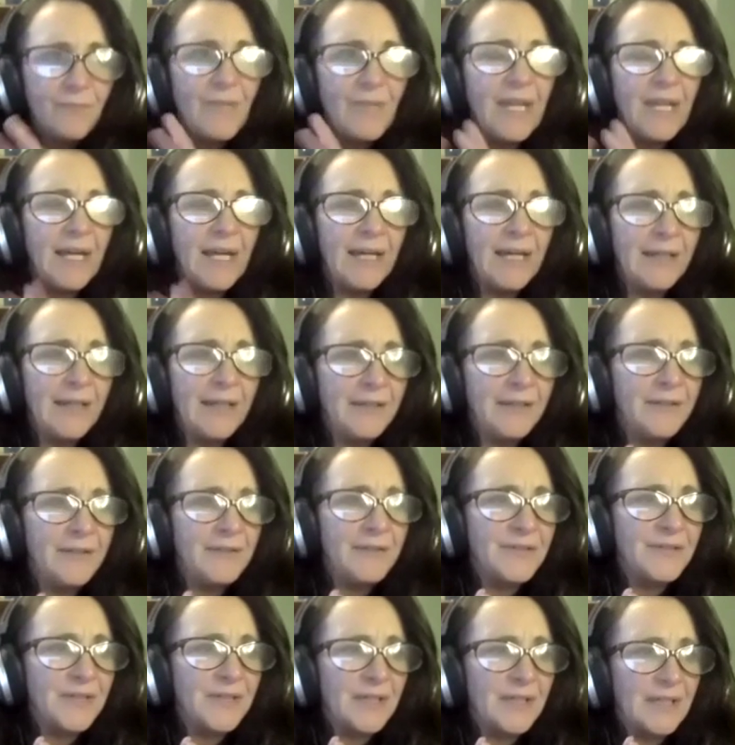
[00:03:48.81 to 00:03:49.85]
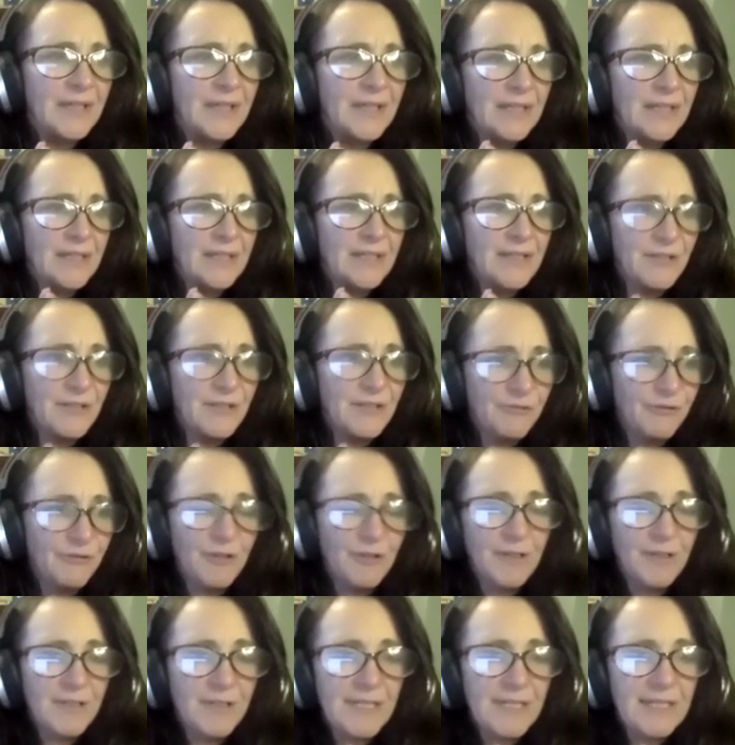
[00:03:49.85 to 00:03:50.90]
and
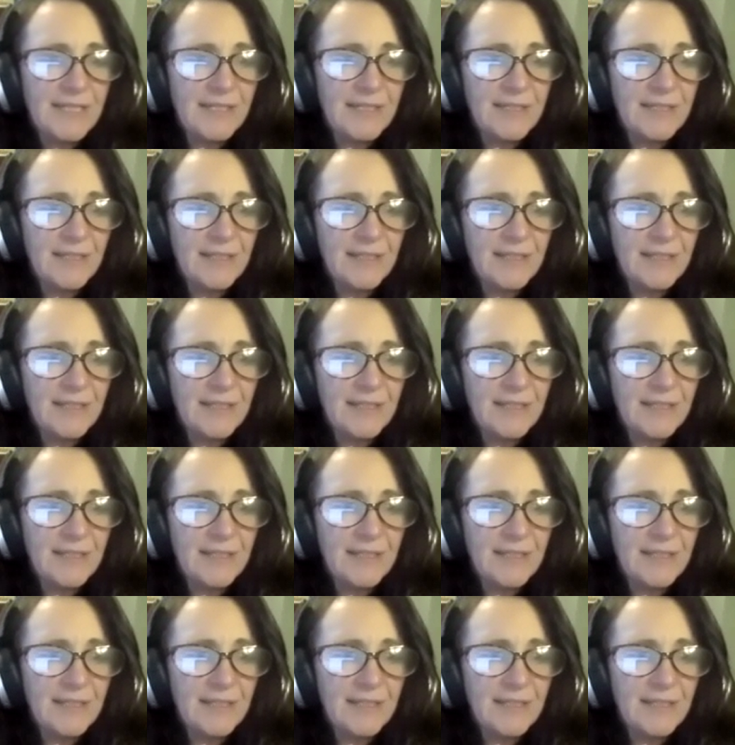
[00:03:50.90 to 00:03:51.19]
different